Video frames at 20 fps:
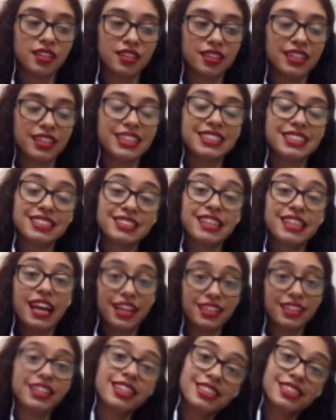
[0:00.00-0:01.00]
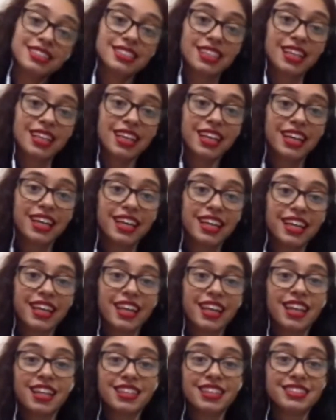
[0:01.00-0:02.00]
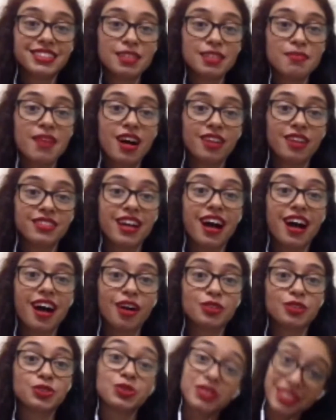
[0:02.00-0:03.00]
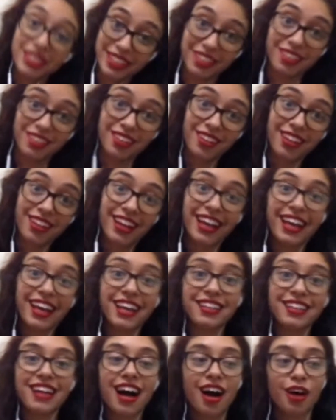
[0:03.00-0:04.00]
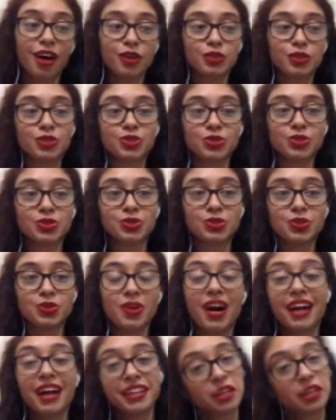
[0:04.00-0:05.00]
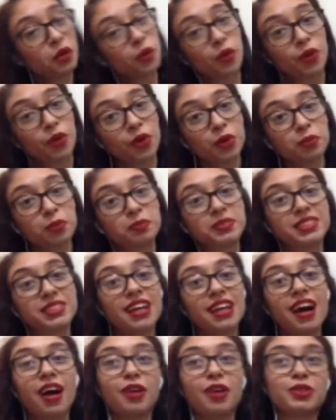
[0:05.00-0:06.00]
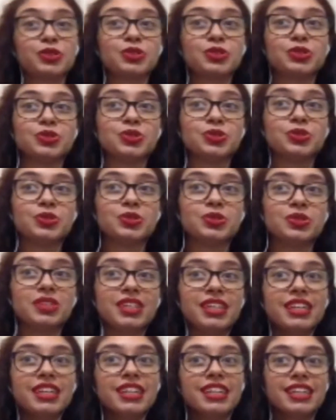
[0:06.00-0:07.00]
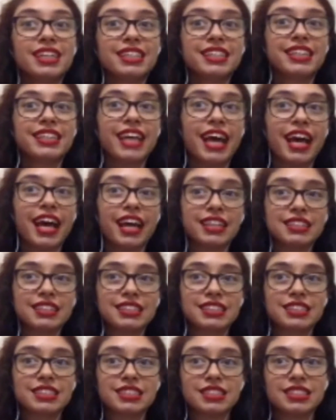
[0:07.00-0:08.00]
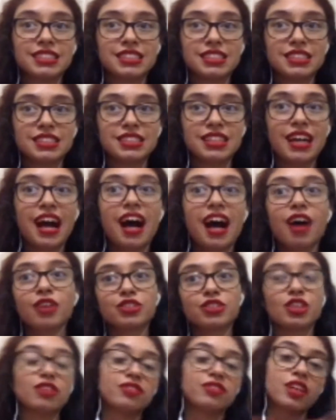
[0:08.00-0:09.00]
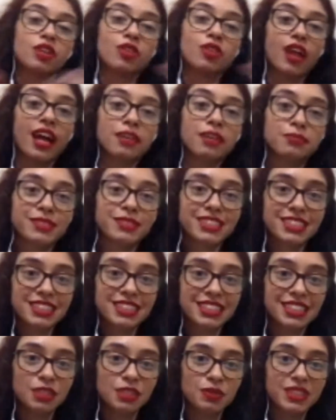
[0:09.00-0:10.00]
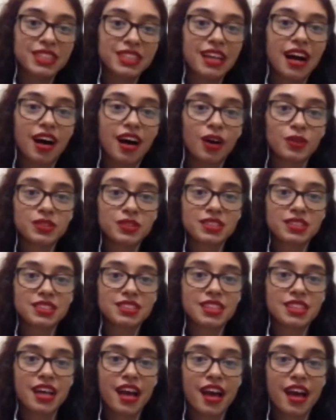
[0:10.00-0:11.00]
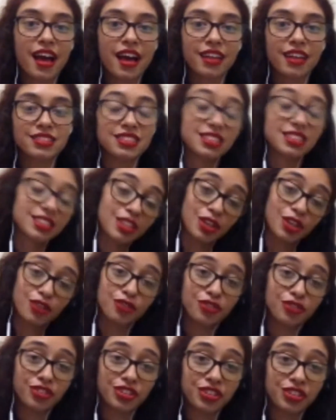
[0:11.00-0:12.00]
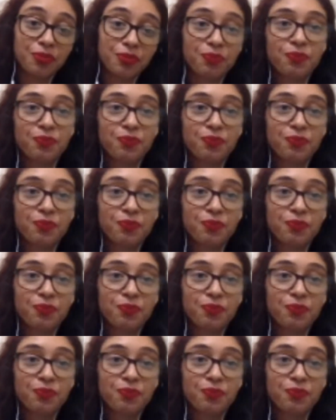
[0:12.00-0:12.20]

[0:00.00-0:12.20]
his techniques, he learns about how to kill and how to hide a corpse, how to get out of a crime scene without had discovered.